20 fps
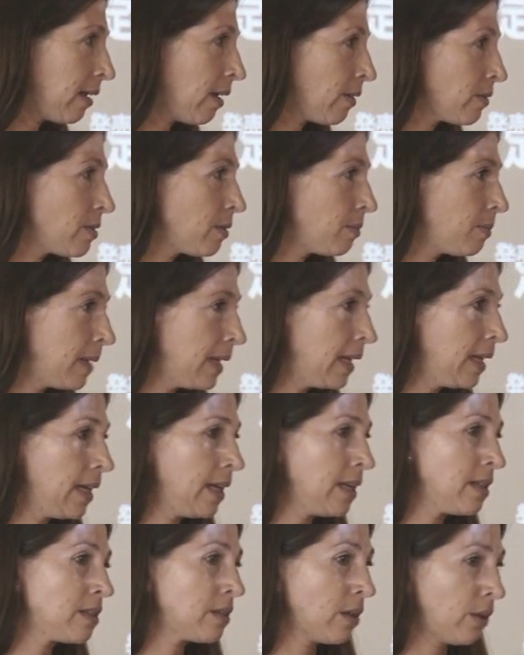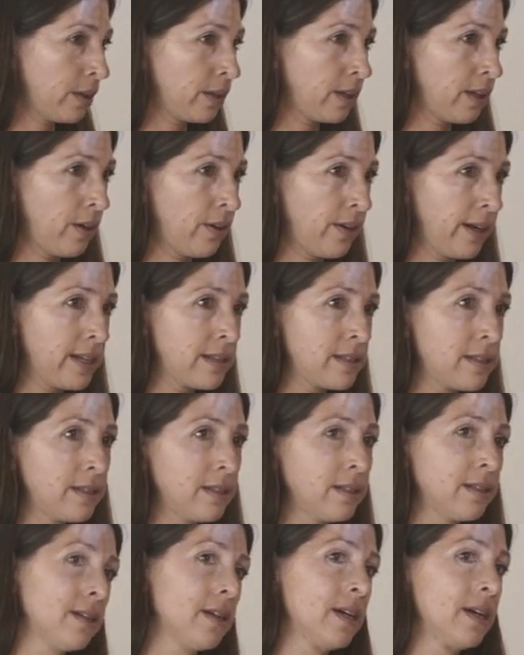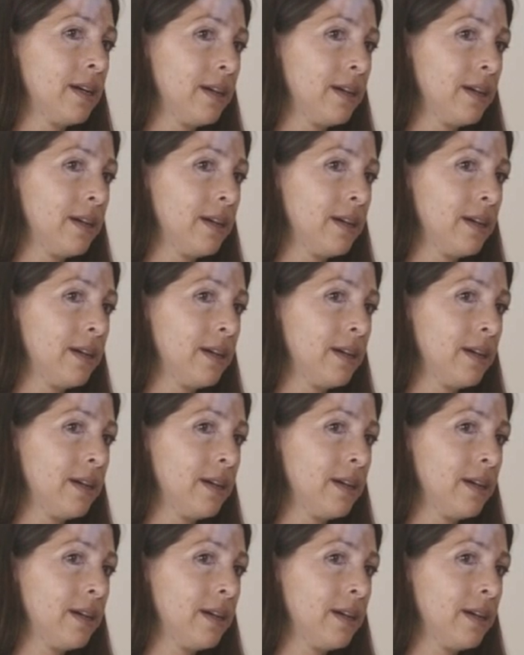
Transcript: you know, to be in Tokyo and to